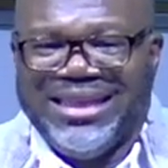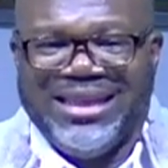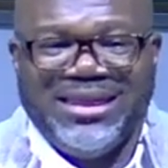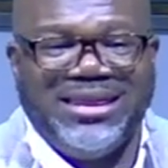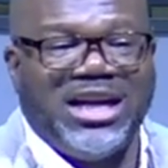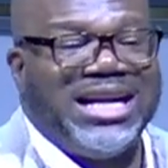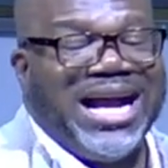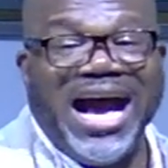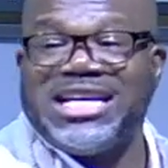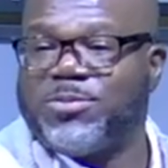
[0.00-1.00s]
the
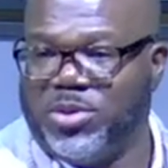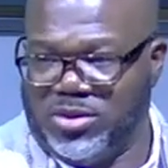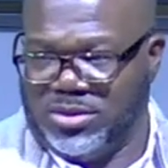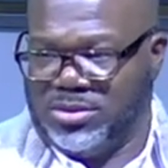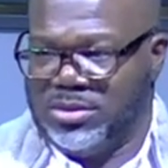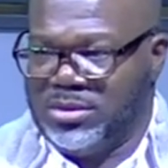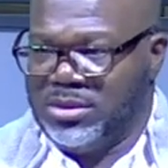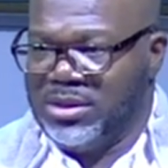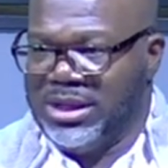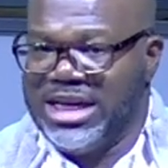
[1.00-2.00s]
gospel
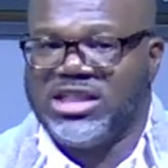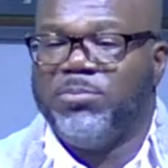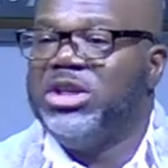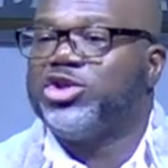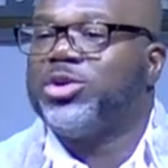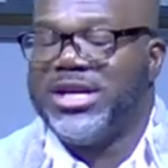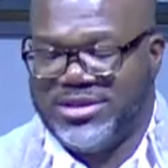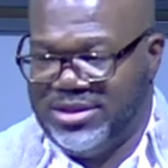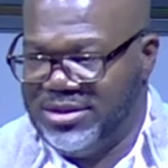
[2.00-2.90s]
is to be trusted